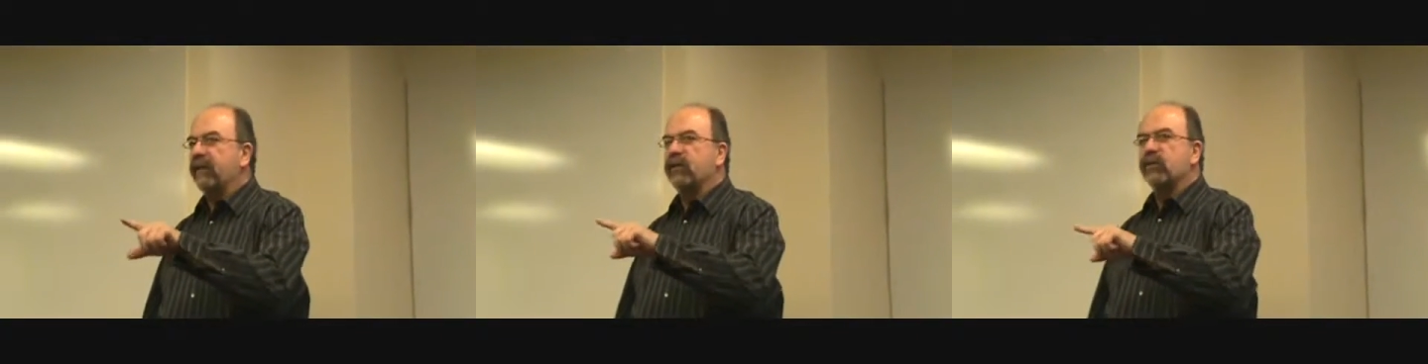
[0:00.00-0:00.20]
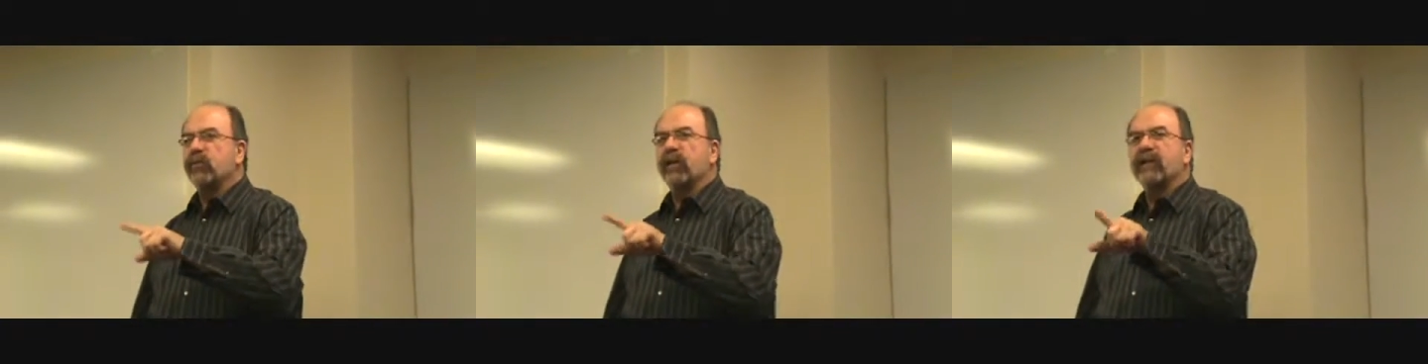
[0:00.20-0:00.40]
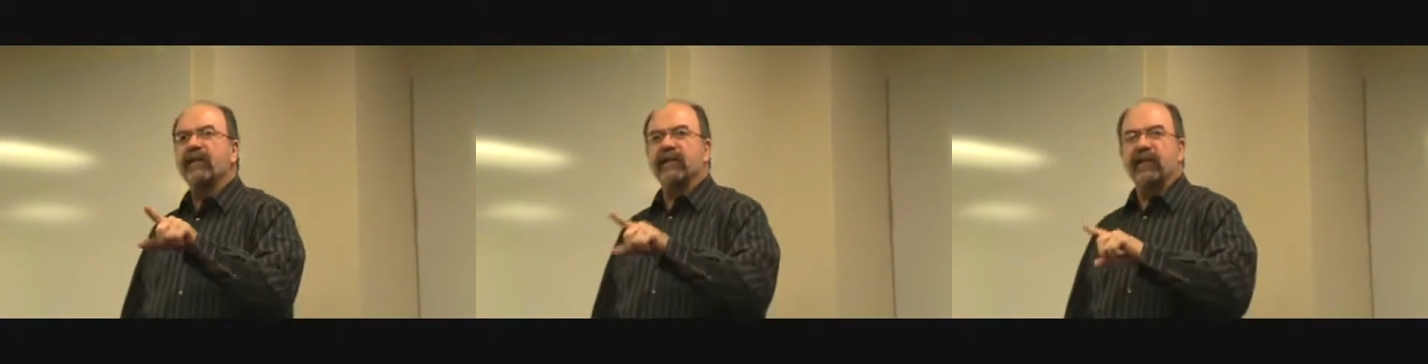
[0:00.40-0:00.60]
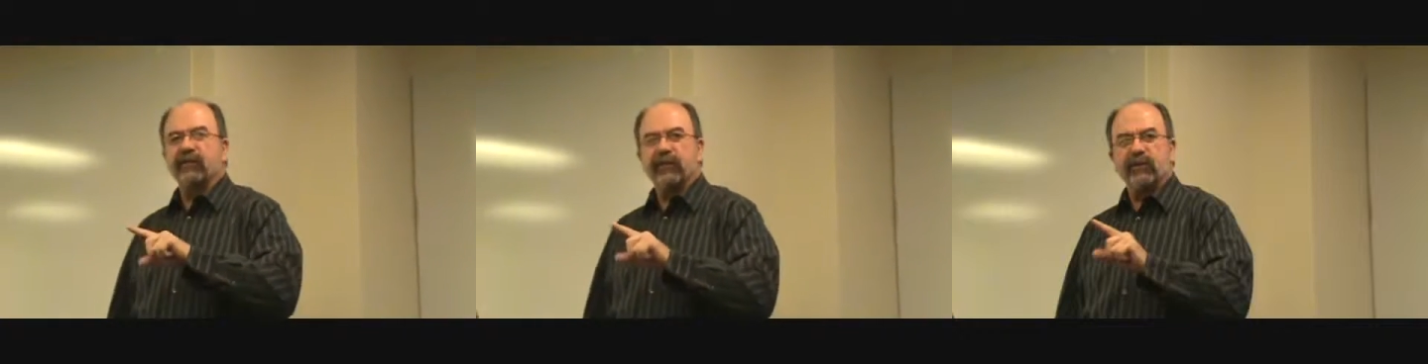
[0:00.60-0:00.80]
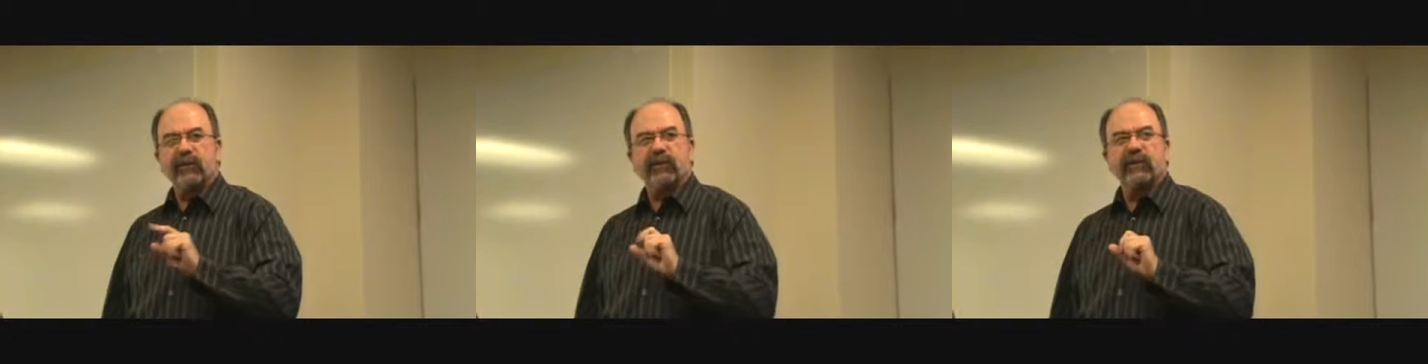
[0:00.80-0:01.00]
Here's one of the
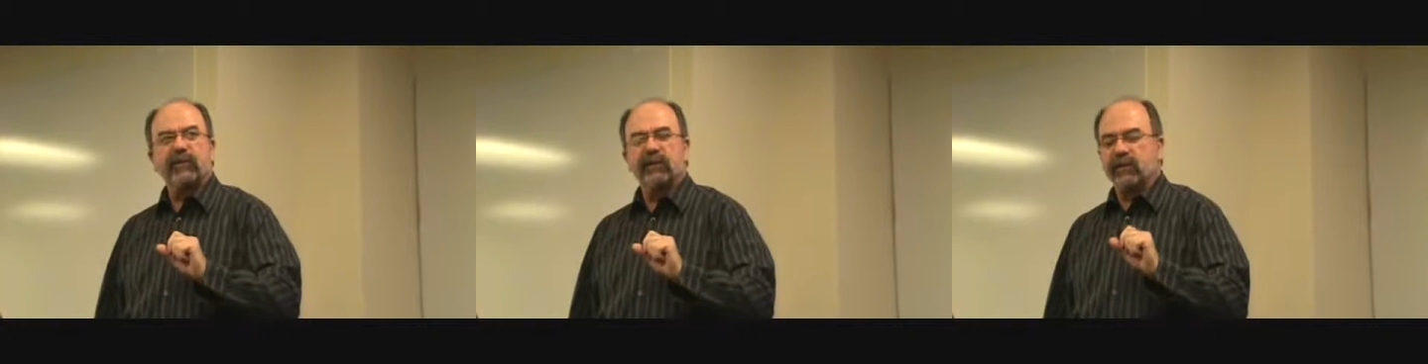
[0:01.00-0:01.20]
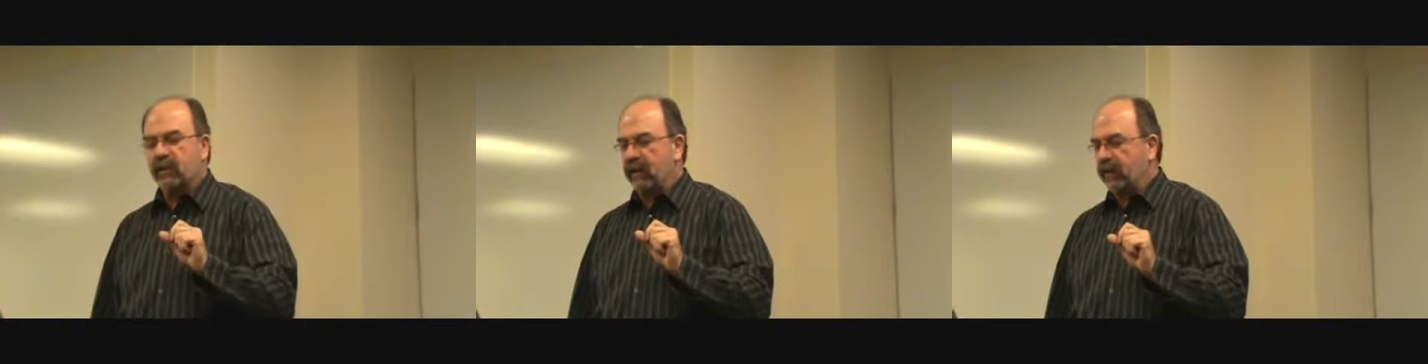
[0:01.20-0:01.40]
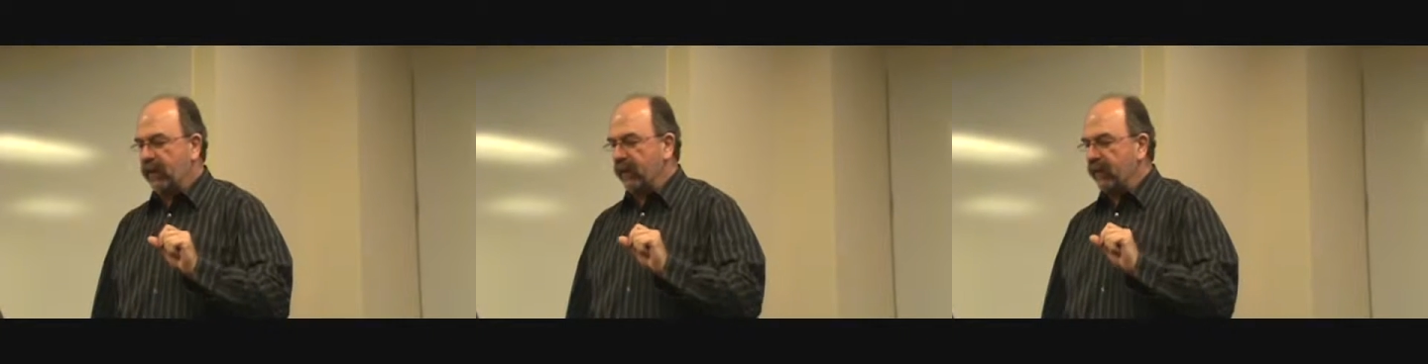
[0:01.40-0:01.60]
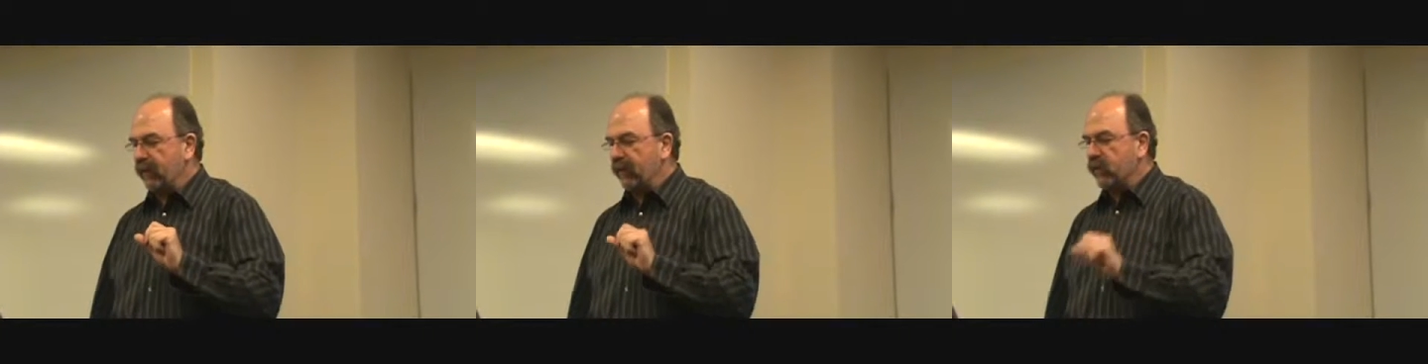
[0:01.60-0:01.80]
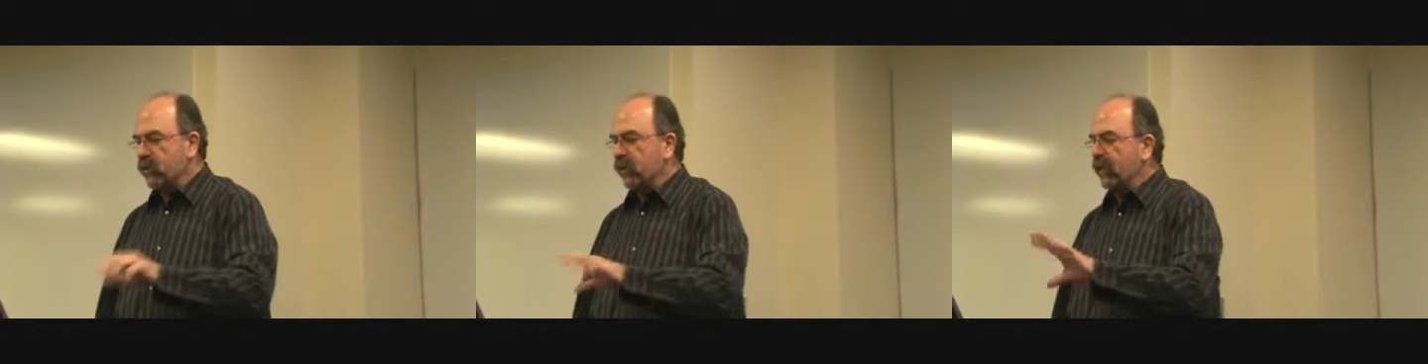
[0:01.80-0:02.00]
differences.
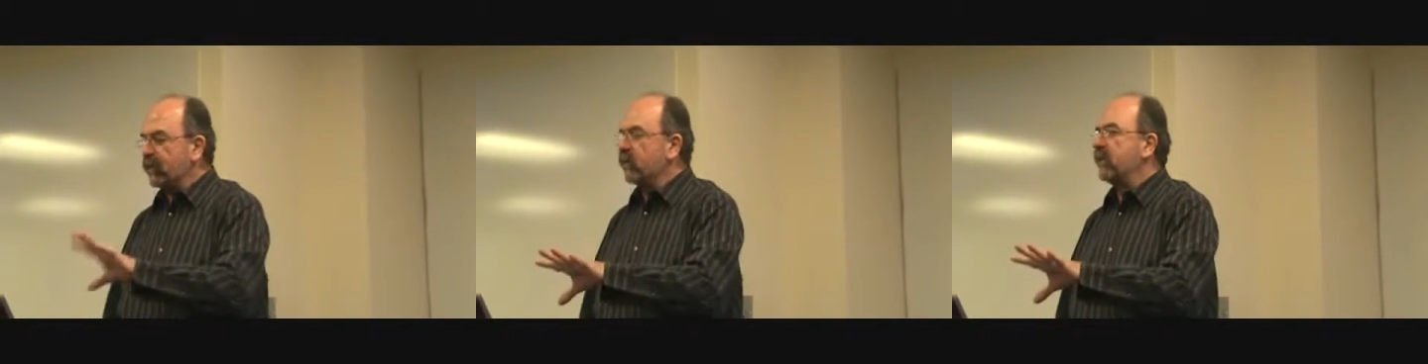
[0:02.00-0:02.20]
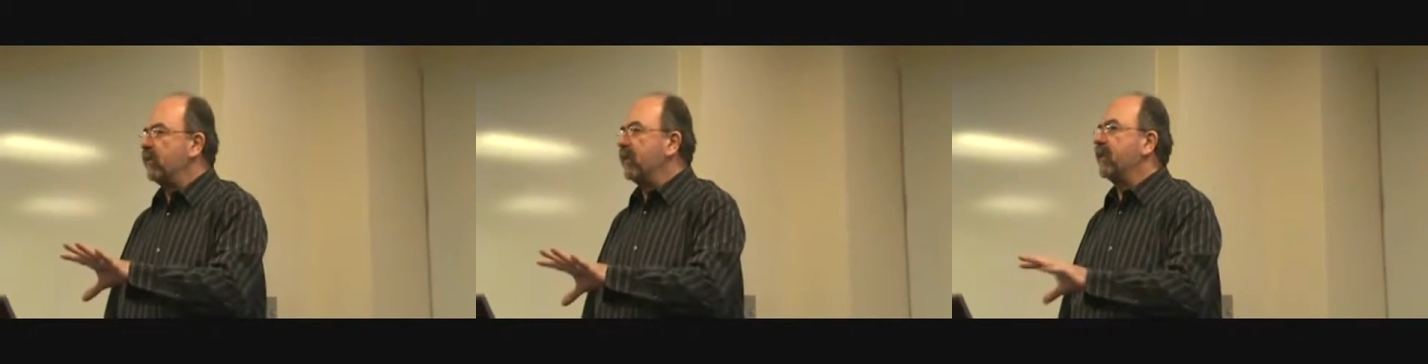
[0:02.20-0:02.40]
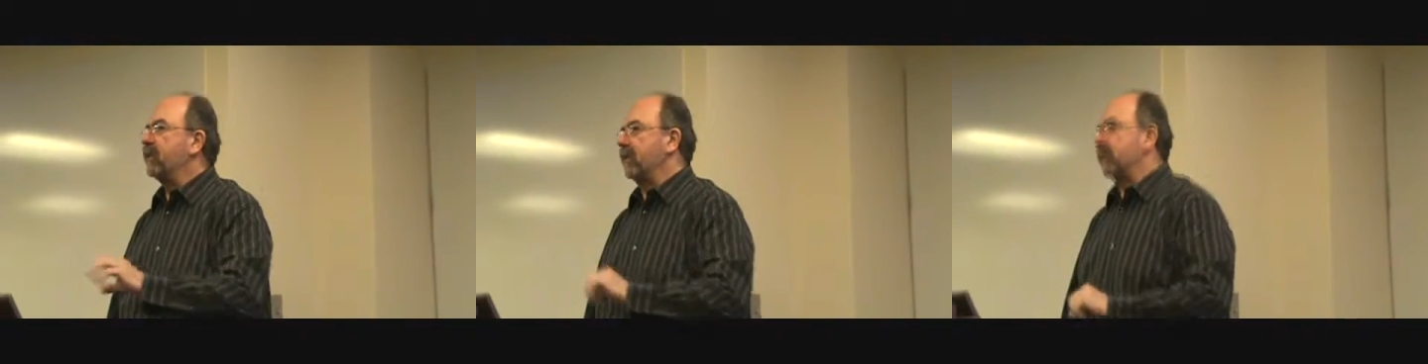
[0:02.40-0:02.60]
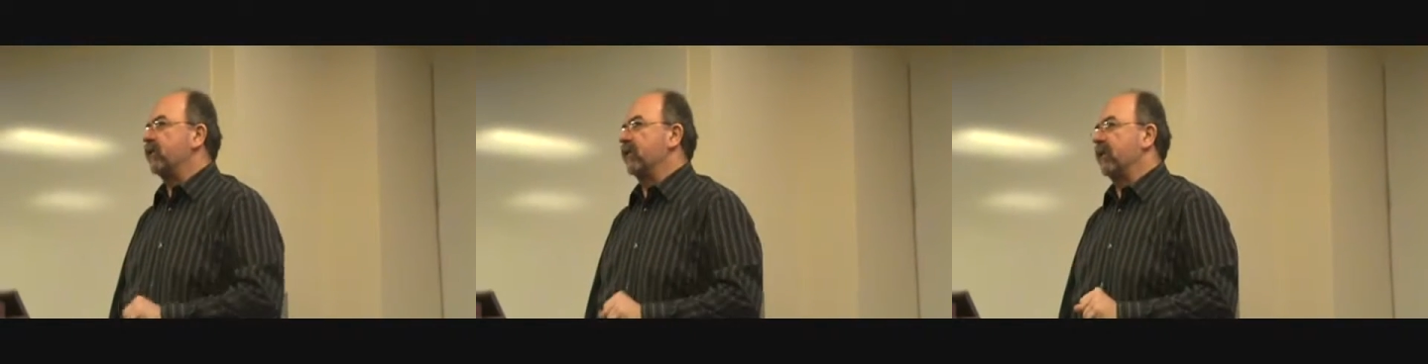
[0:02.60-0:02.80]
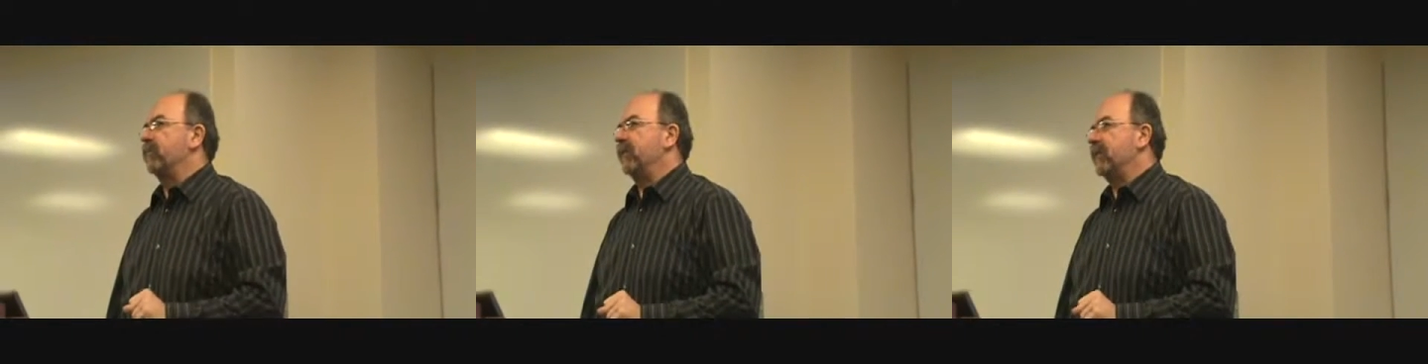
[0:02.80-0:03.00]
There's a lot of
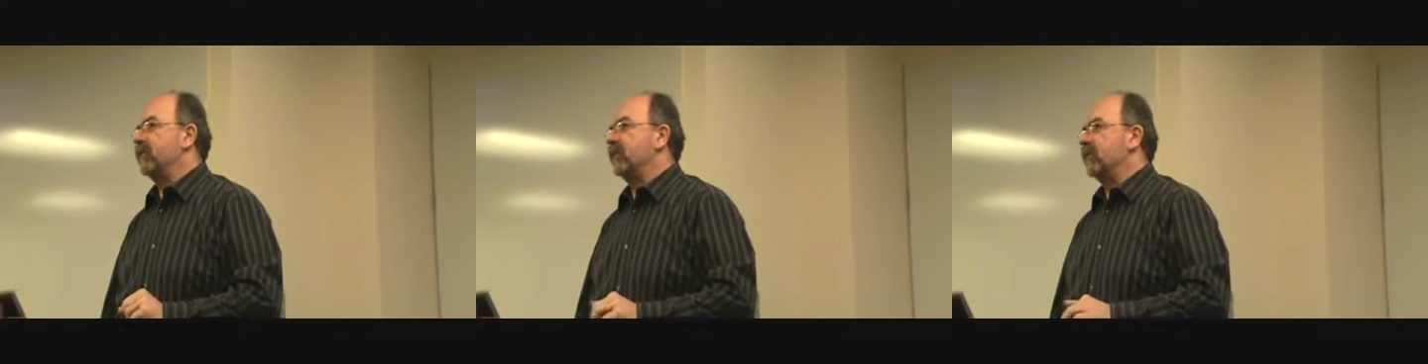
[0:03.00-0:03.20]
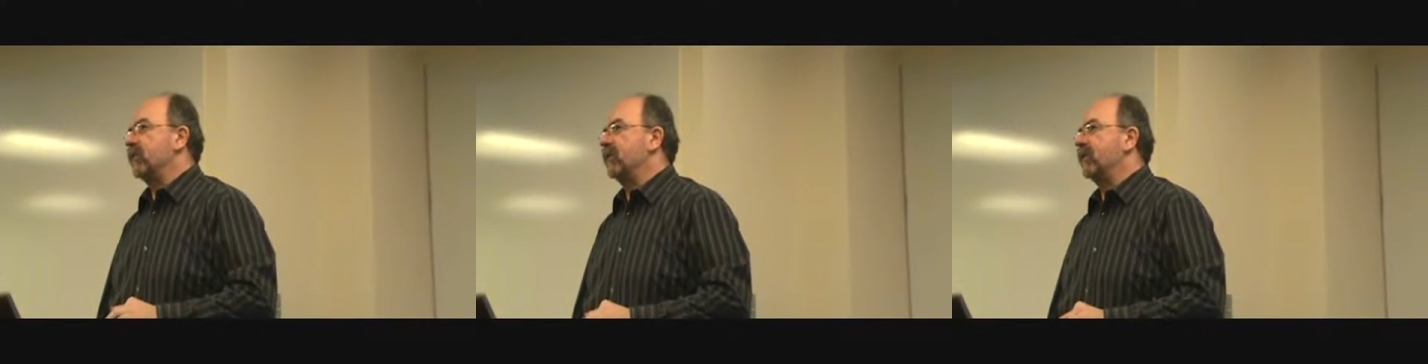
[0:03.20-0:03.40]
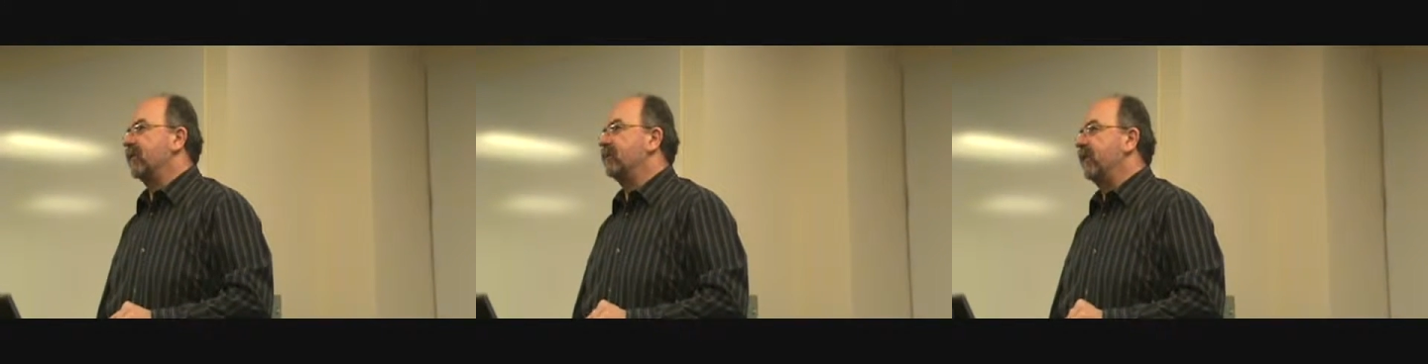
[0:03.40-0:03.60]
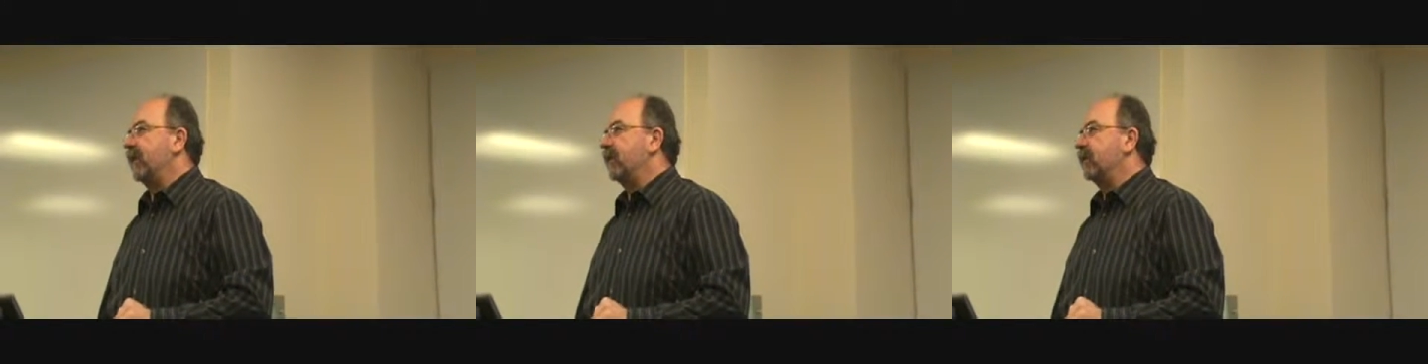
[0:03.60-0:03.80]
semiconductor companies in Silicon.